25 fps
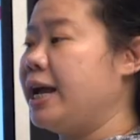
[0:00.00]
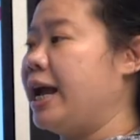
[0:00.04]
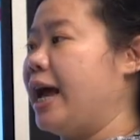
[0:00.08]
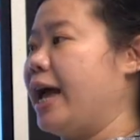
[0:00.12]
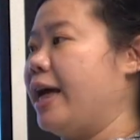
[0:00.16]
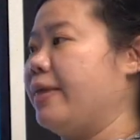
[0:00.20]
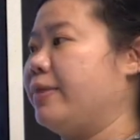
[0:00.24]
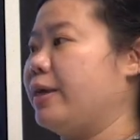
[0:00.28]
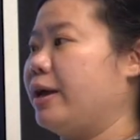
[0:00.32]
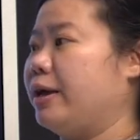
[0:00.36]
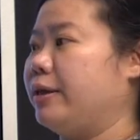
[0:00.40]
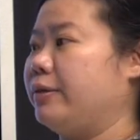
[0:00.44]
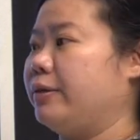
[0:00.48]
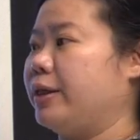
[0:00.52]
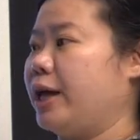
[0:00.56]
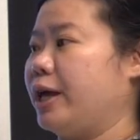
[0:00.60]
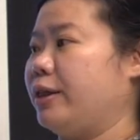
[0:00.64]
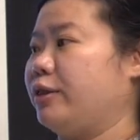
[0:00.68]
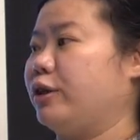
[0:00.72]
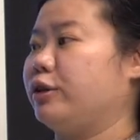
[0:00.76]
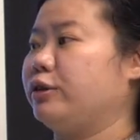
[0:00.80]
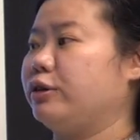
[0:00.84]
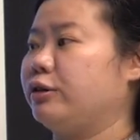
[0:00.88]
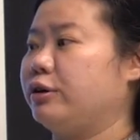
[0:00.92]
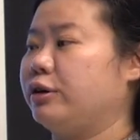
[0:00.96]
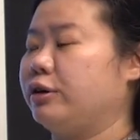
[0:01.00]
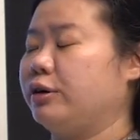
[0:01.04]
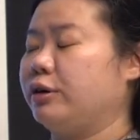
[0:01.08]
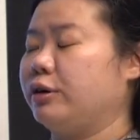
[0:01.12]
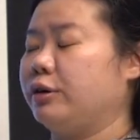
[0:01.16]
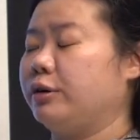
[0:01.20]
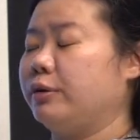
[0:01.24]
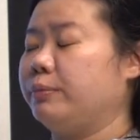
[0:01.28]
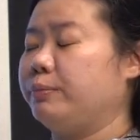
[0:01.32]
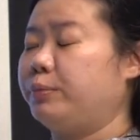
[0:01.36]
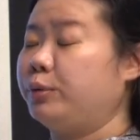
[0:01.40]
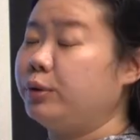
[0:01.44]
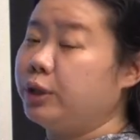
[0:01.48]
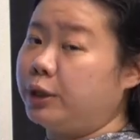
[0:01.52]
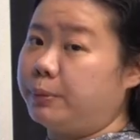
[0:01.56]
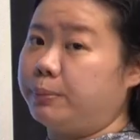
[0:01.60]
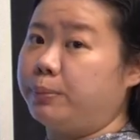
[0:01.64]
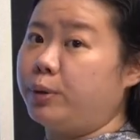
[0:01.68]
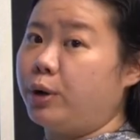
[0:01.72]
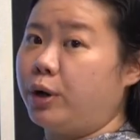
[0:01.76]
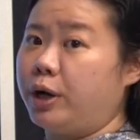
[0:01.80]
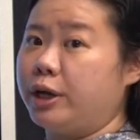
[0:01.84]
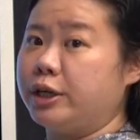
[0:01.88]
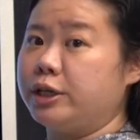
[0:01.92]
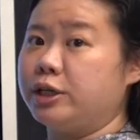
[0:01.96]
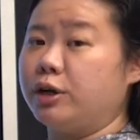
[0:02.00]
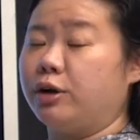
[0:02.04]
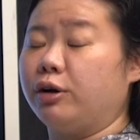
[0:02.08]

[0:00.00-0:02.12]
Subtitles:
and then another bullet point